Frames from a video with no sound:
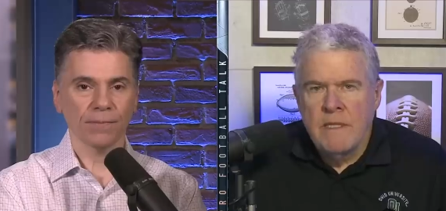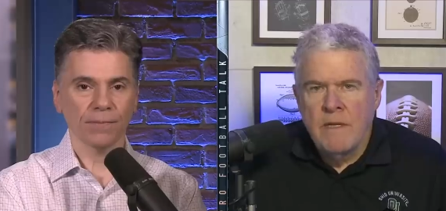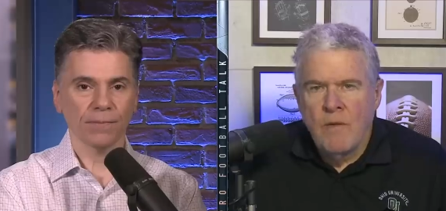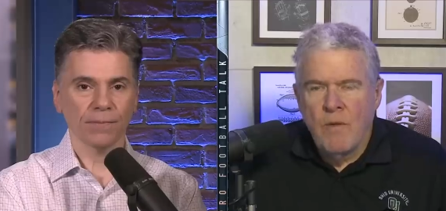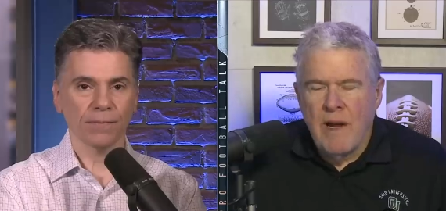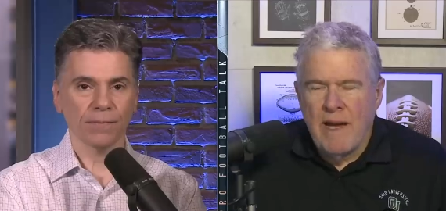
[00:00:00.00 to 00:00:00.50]

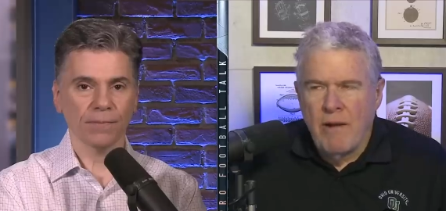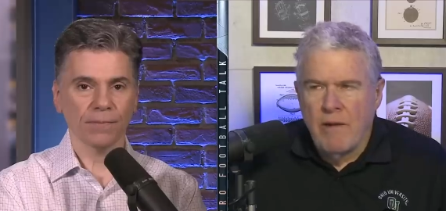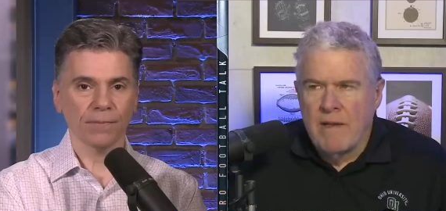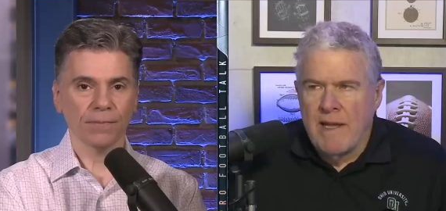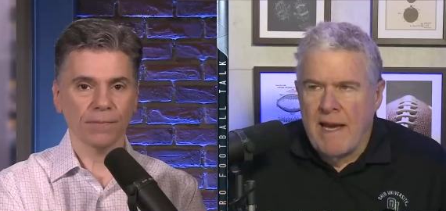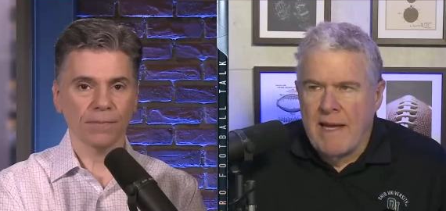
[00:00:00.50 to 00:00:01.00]
Speaker 1: When I
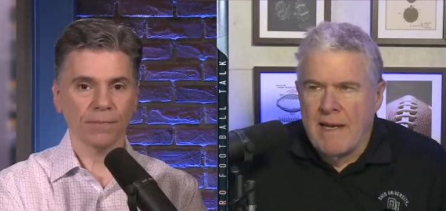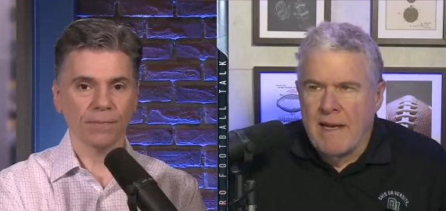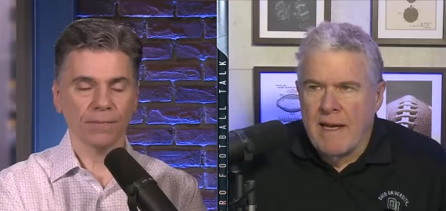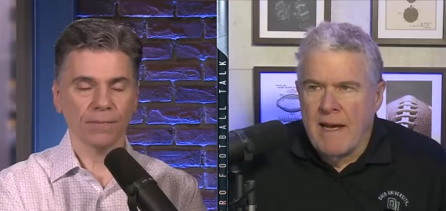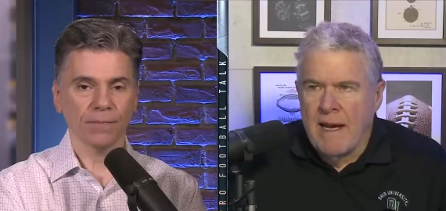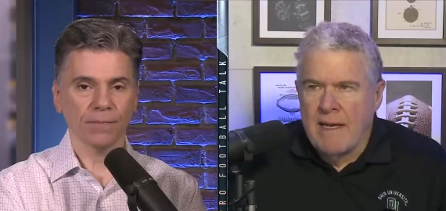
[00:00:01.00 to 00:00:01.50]
heard that,
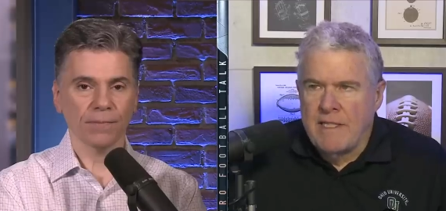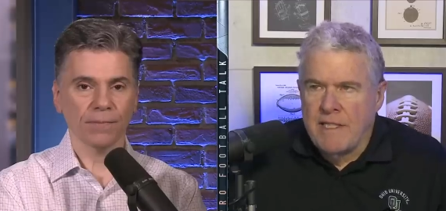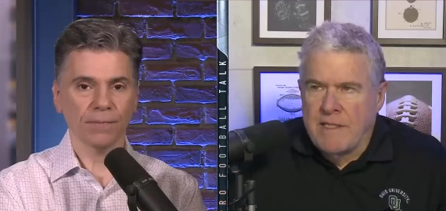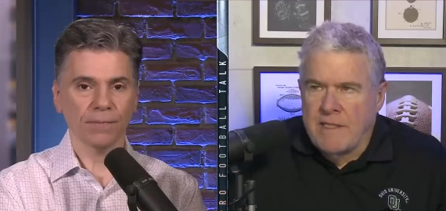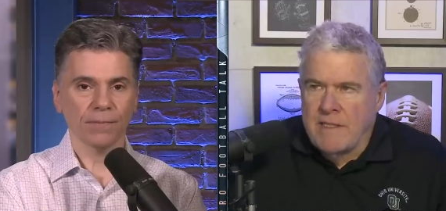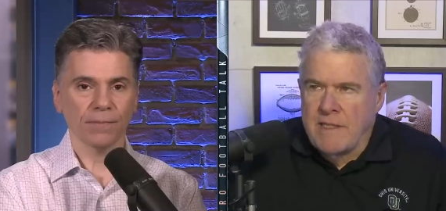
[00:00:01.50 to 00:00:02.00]
I
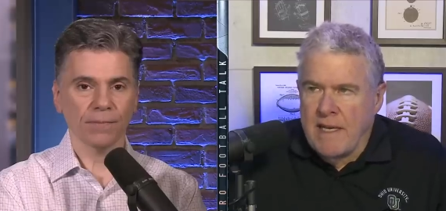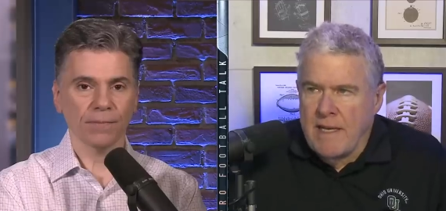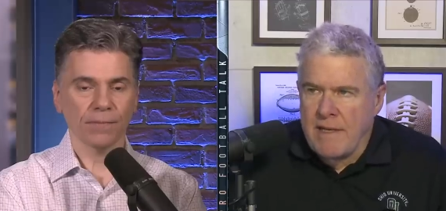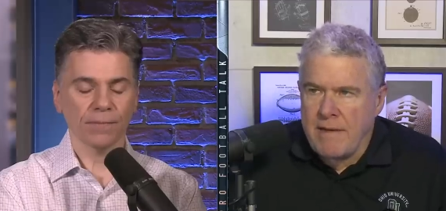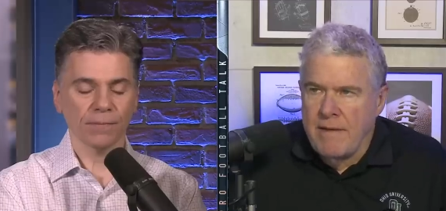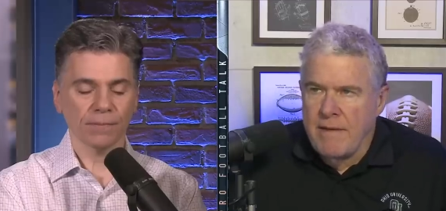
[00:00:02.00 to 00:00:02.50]
just
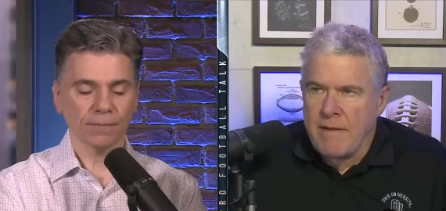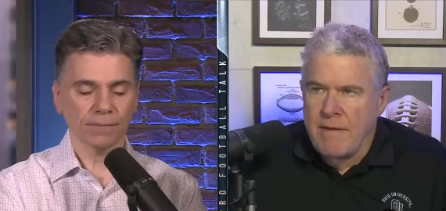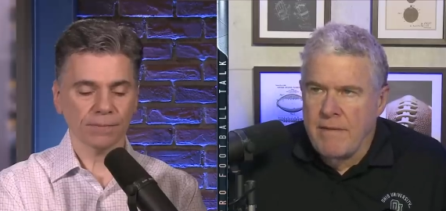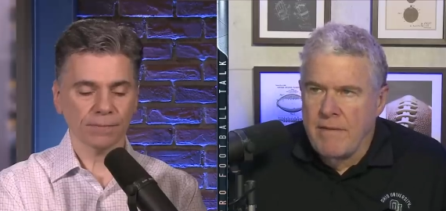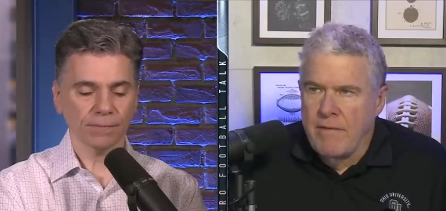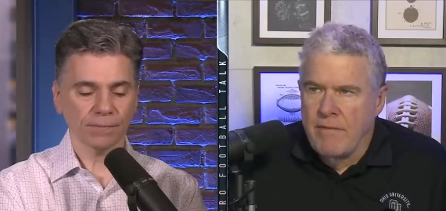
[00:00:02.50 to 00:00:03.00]
said,
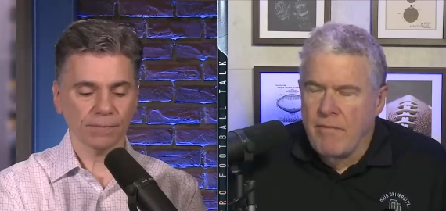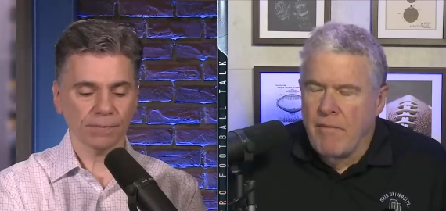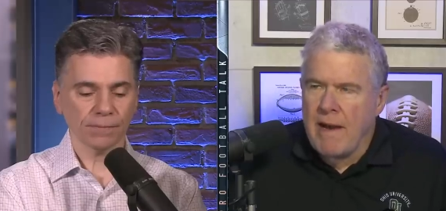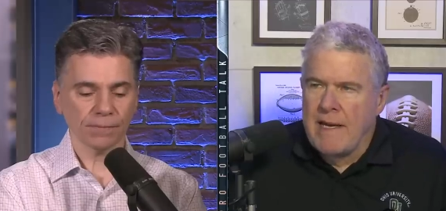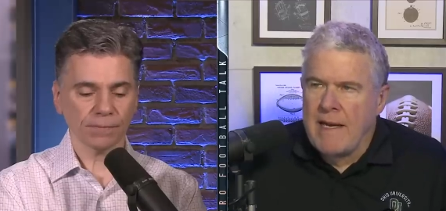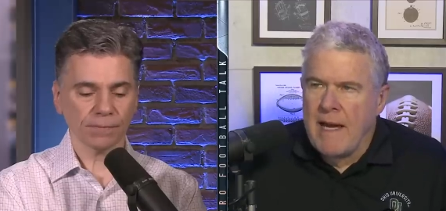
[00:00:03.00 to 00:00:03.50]

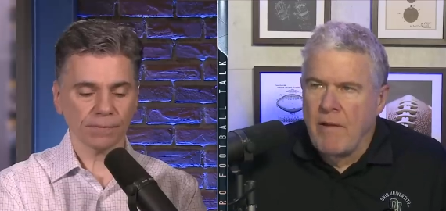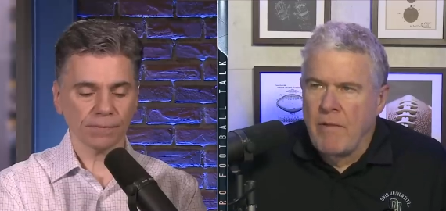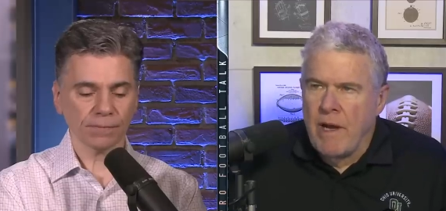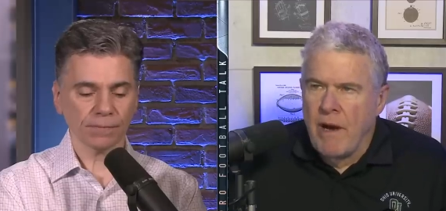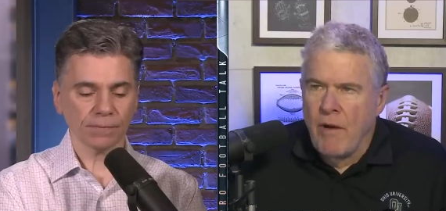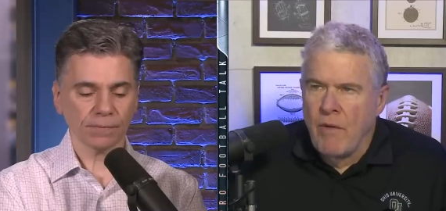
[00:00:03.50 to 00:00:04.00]
right now,
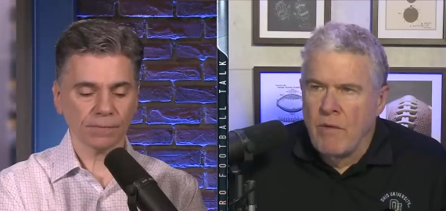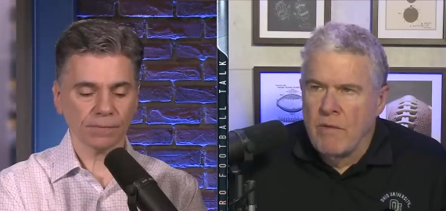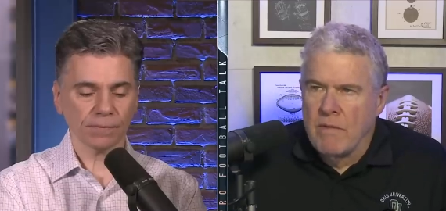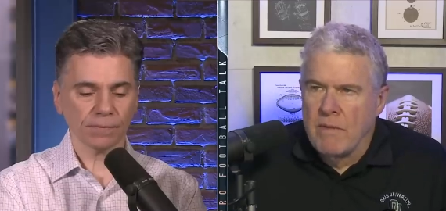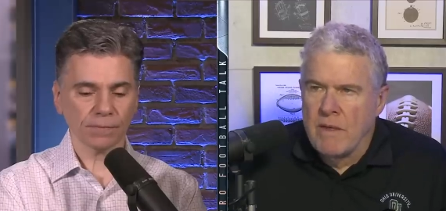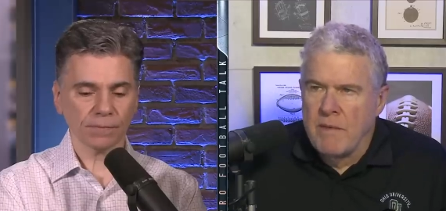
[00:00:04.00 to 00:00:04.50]
no.
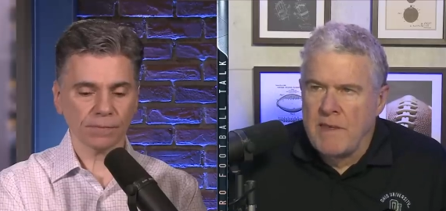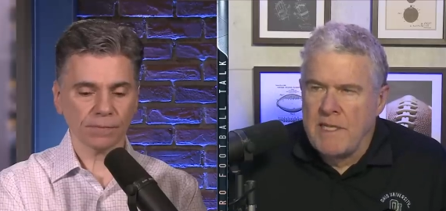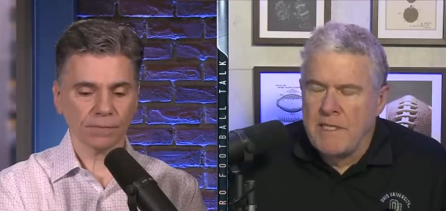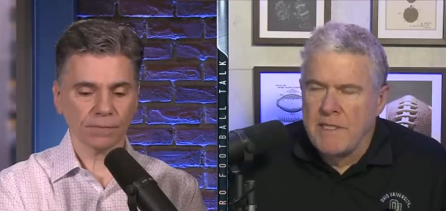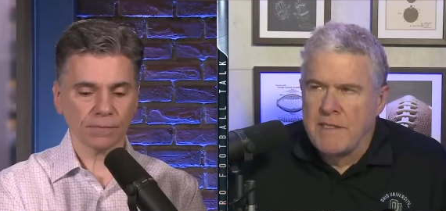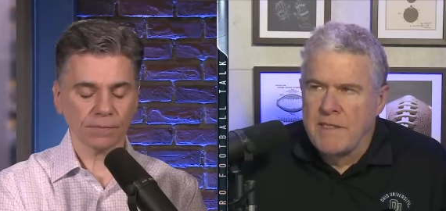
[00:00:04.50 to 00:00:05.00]
Let me
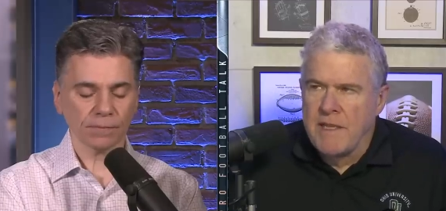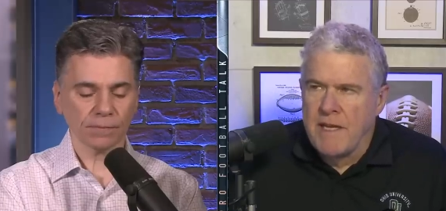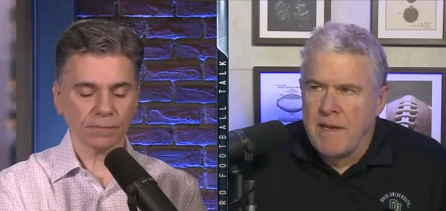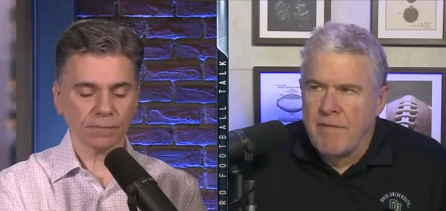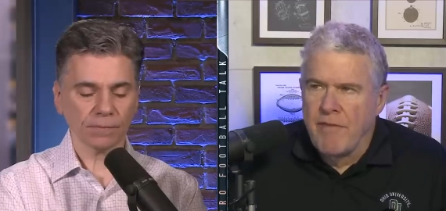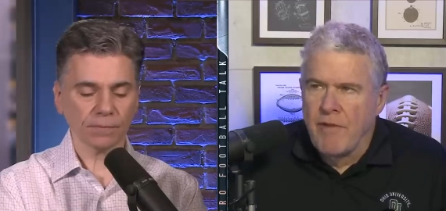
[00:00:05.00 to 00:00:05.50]
just
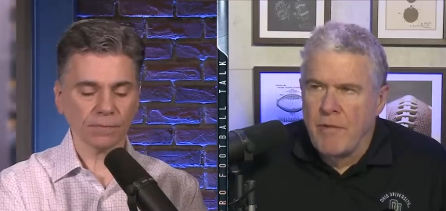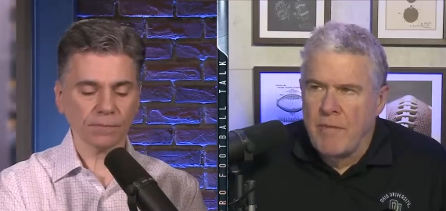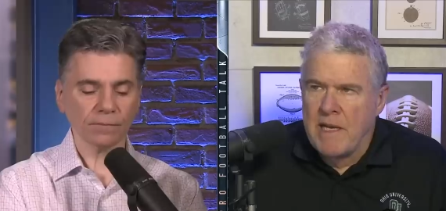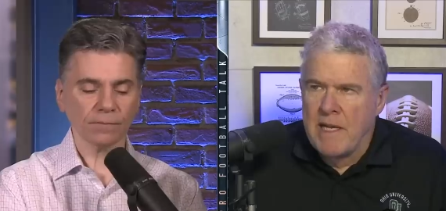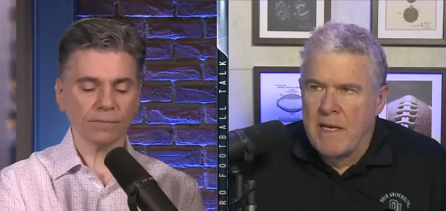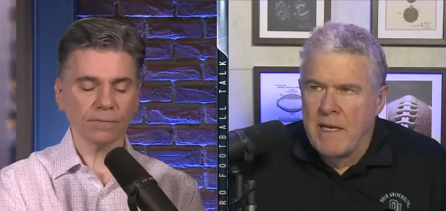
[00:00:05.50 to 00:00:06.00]
think for a
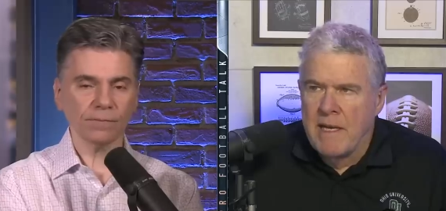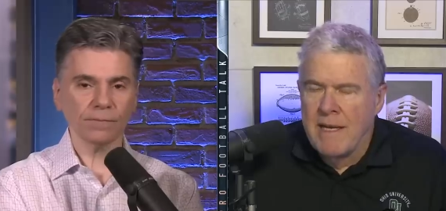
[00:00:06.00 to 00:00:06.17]
minute.